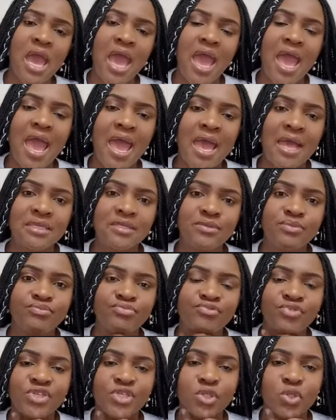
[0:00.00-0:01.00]
and
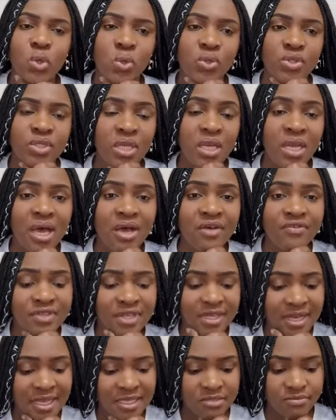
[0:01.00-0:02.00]
restore the love
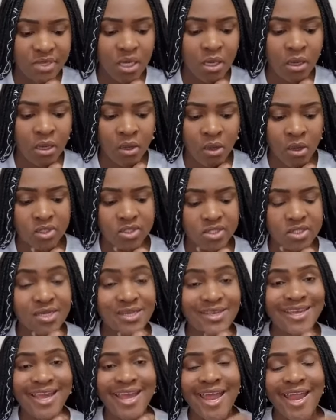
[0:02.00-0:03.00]
that has been lost.
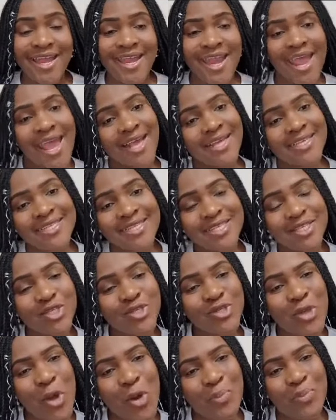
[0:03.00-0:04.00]
Next
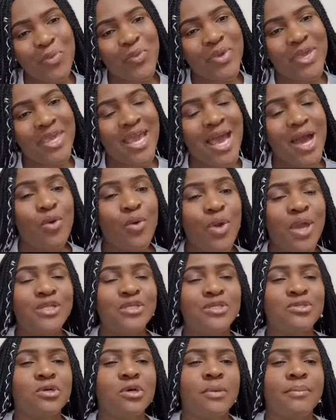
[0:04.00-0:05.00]
stop, we are going
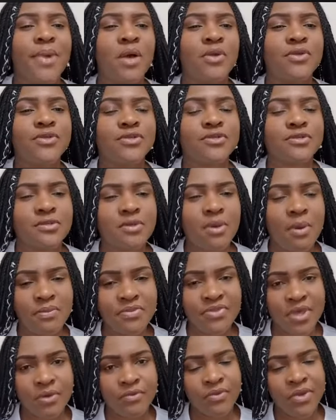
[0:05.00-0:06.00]
to talk about
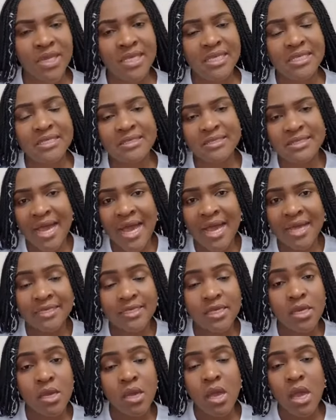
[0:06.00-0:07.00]
something really sad.
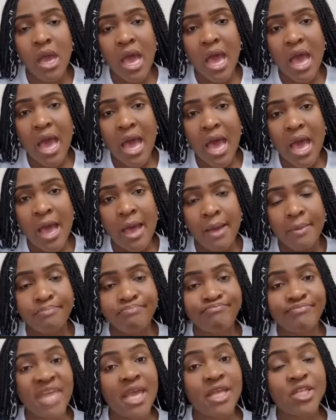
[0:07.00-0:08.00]

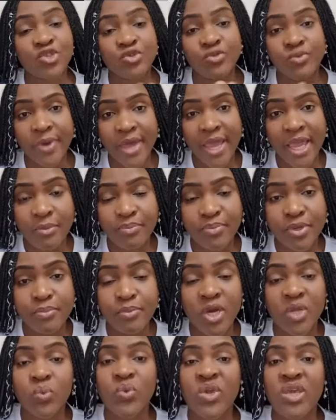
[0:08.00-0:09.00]
It's rape,
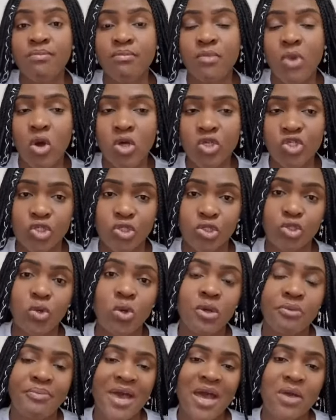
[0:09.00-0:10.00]
but we must
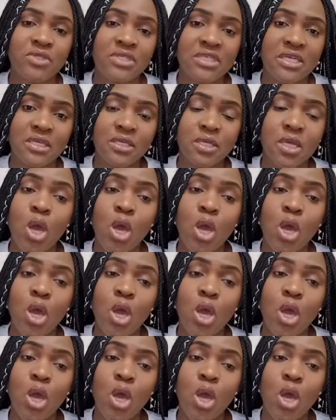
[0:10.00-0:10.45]
talk about it.